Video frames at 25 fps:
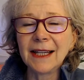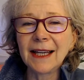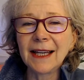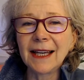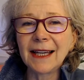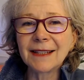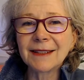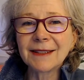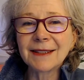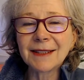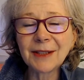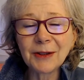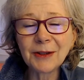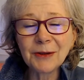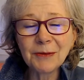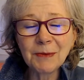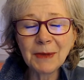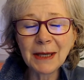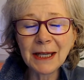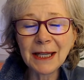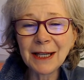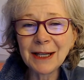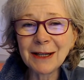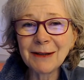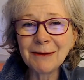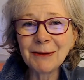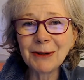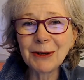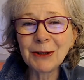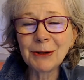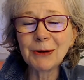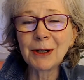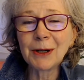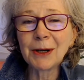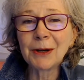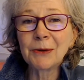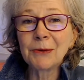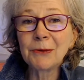And so many of
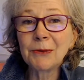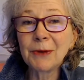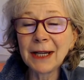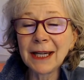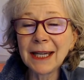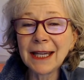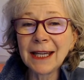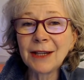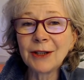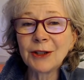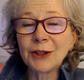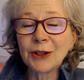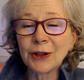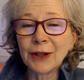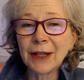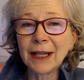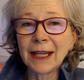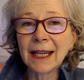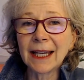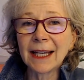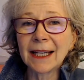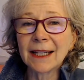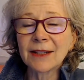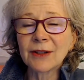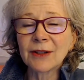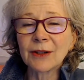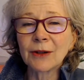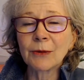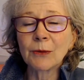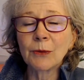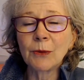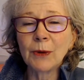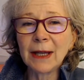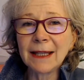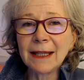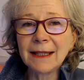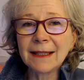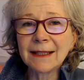you are already joining us on
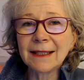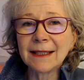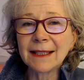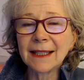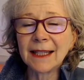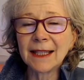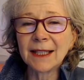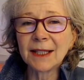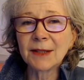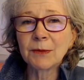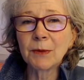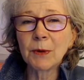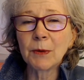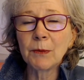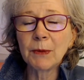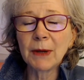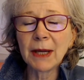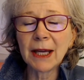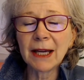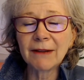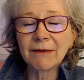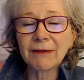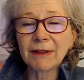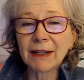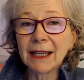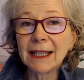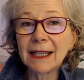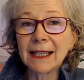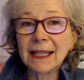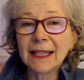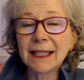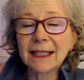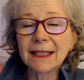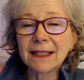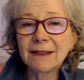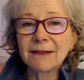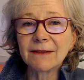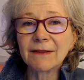Wednesdays when we have
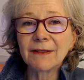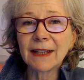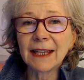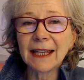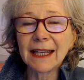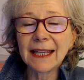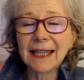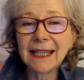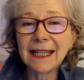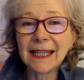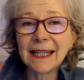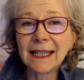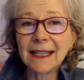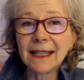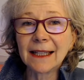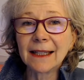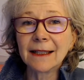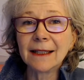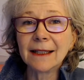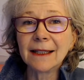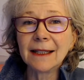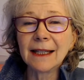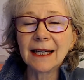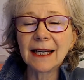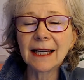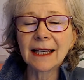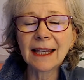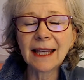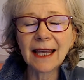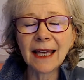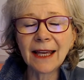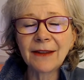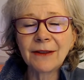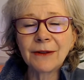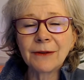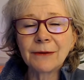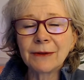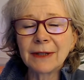collective healing
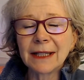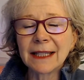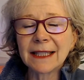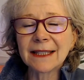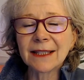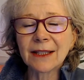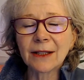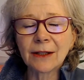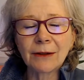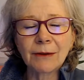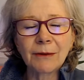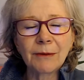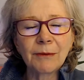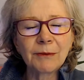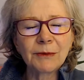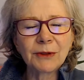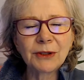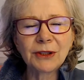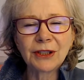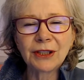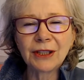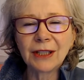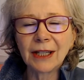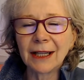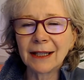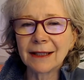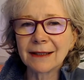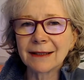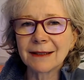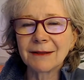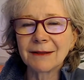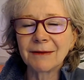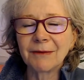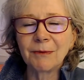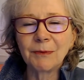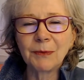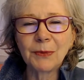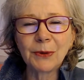gatherings that are
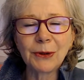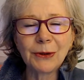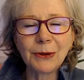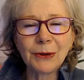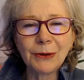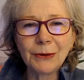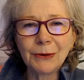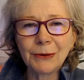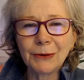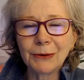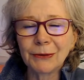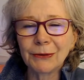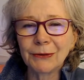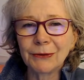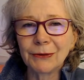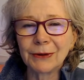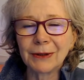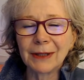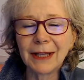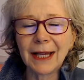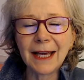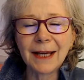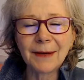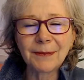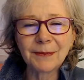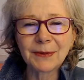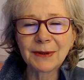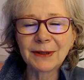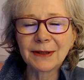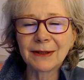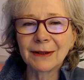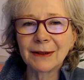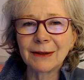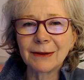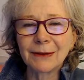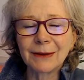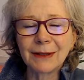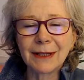just beautiful,
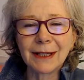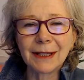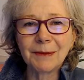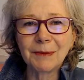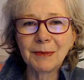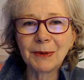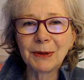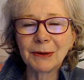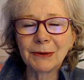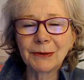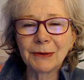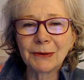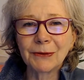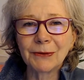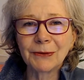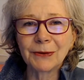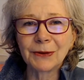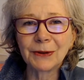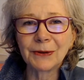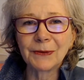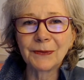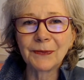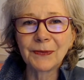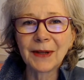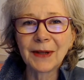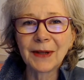absolutely beautiful.